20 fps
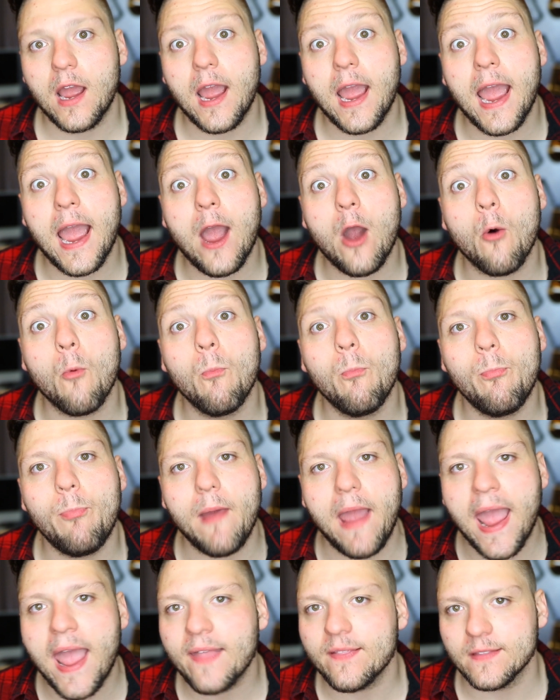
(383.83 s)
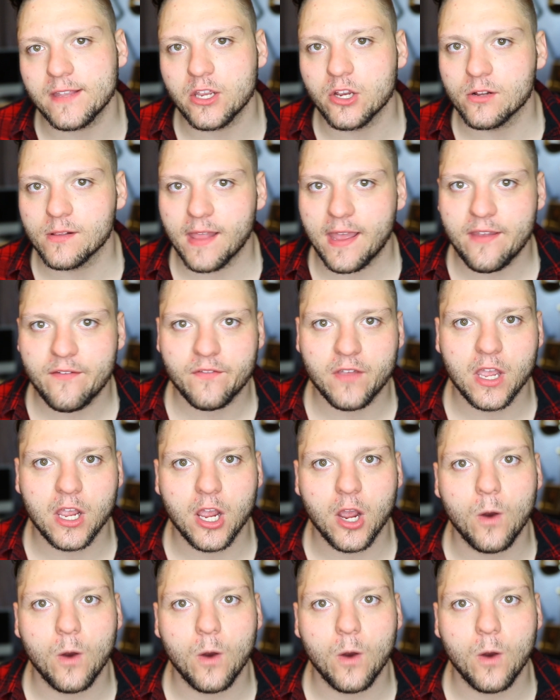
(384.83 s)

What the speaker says: how badly your life can